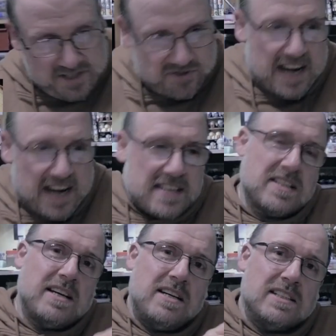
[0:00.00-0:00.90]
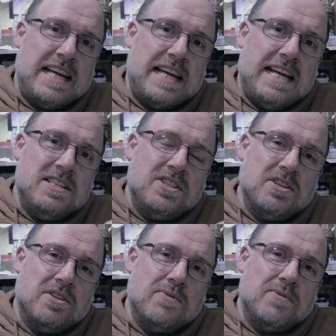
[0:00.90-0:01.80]
drags the guard
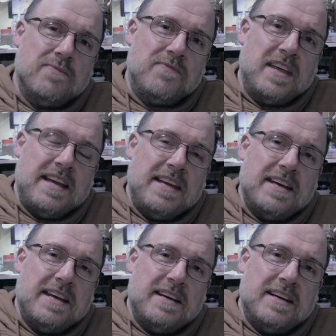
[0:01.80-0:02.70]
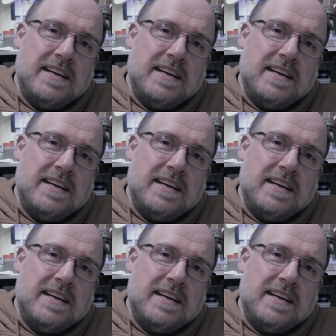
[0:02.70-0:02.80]
into the uh,